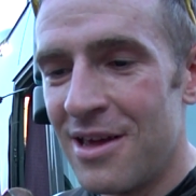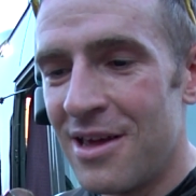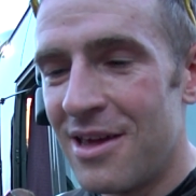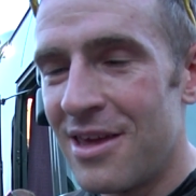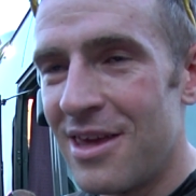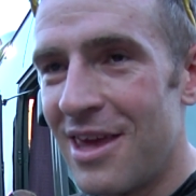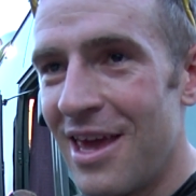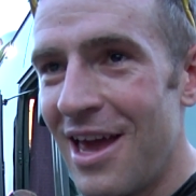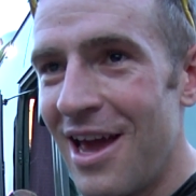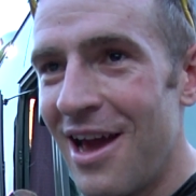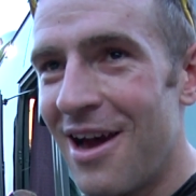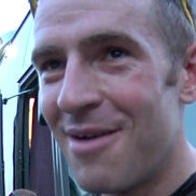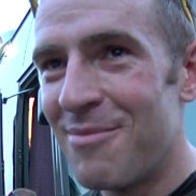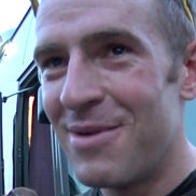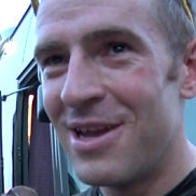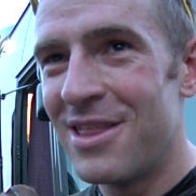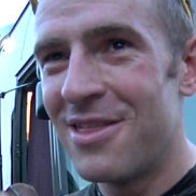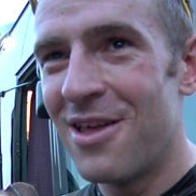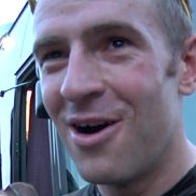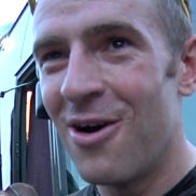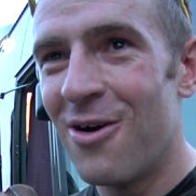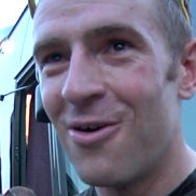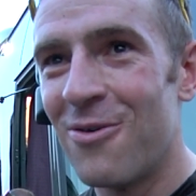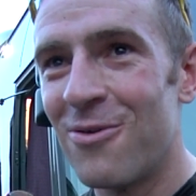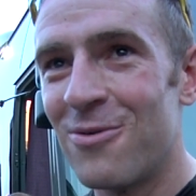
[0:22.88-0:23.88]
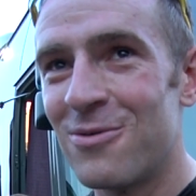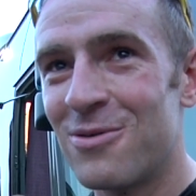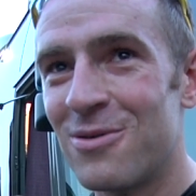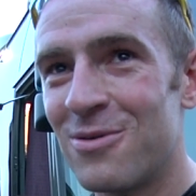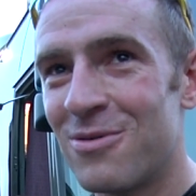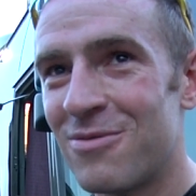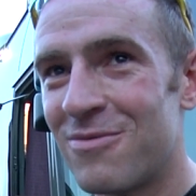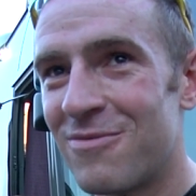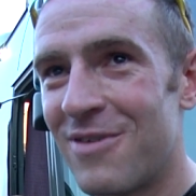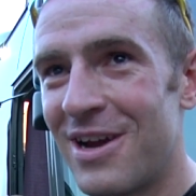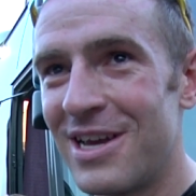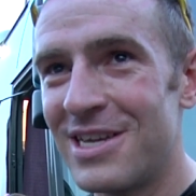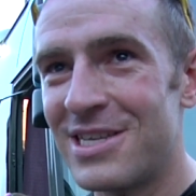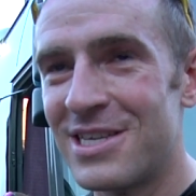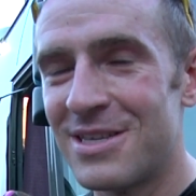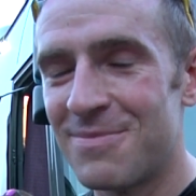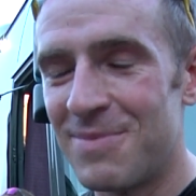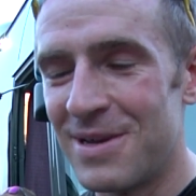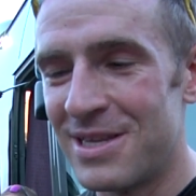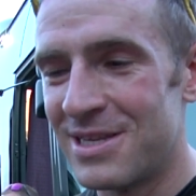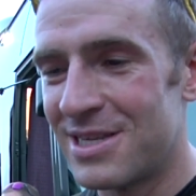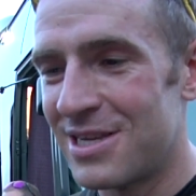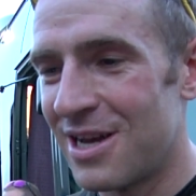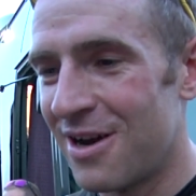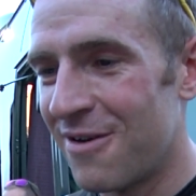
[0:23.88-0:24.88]
Yeah, I mean, the whole race has
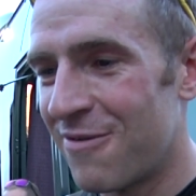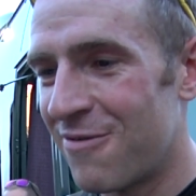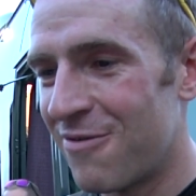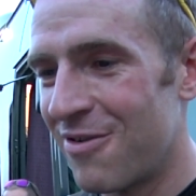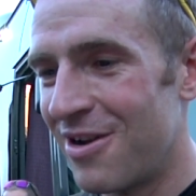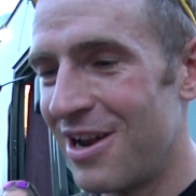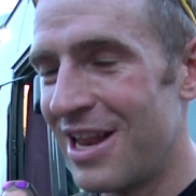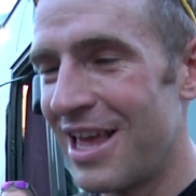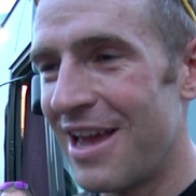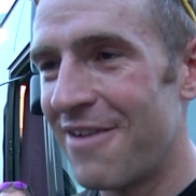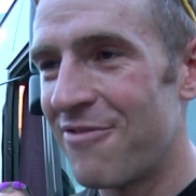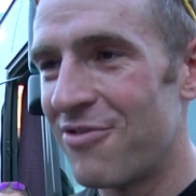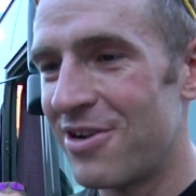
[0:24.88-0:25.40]
been tough, really.